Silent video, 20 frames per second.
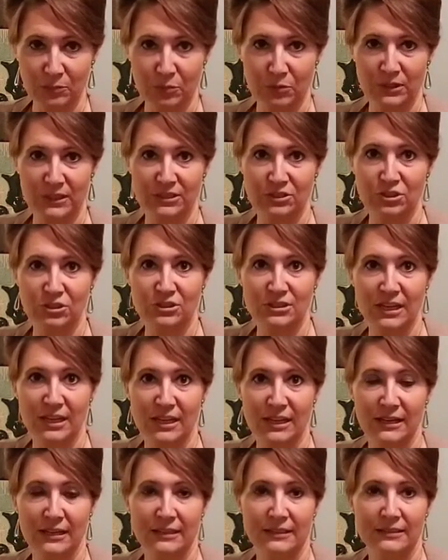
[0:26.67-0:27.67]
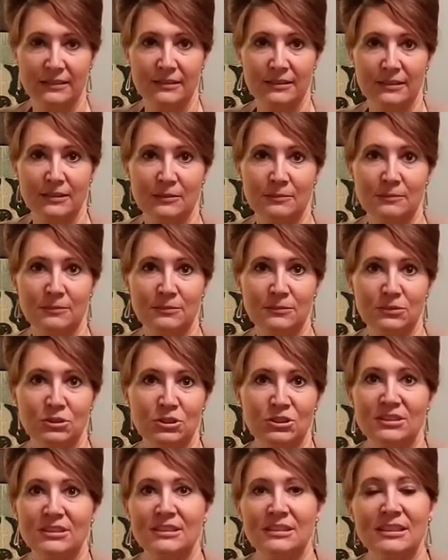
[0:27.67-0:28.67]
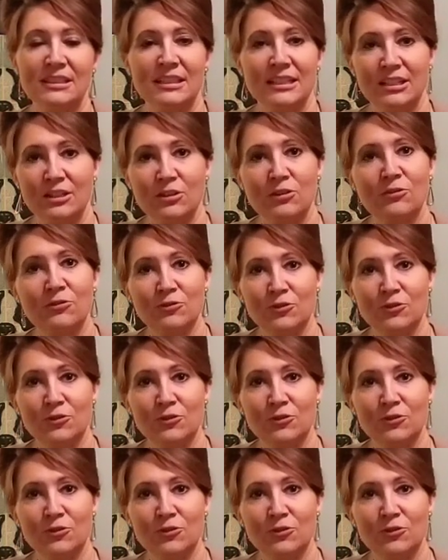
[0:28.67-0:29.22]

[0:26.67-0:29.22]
preached and just to hear